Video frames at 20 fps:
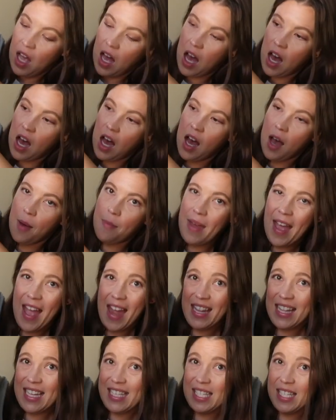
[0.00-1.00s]

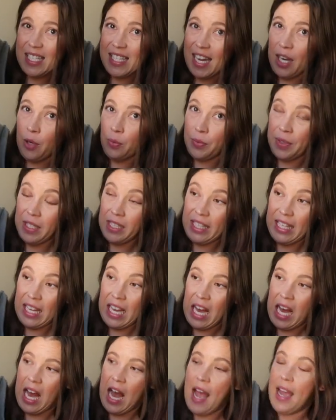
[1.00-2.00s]
And this is like really
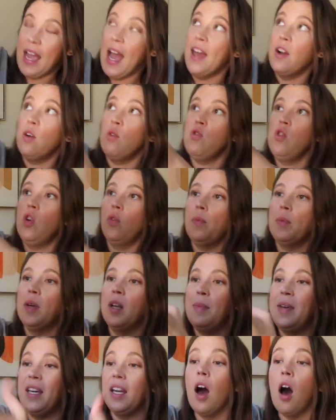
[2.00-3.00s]
high. I don't know if I'm
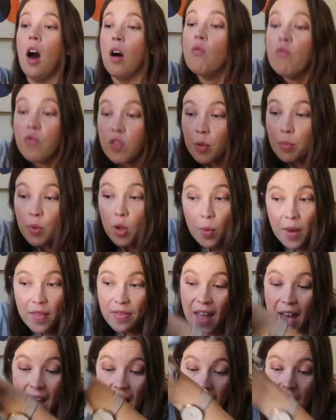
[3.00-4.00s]
gonna be comfortable with
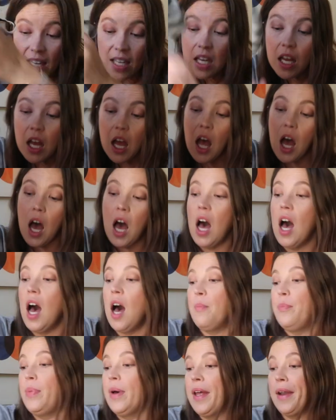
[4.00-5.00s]
that,
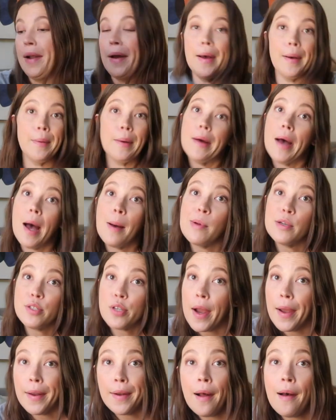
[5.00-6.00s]
but I'm gonna
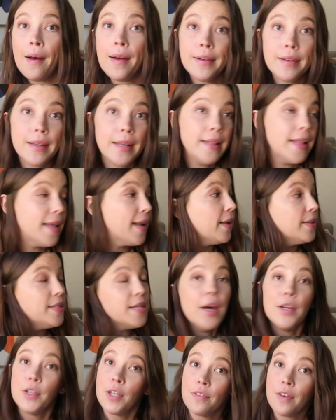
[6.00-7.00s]
try it on and then I'll
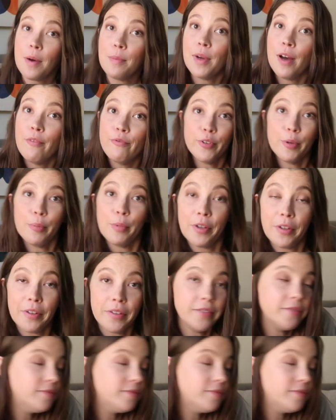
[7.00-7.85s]
tell you if I'm comfortable.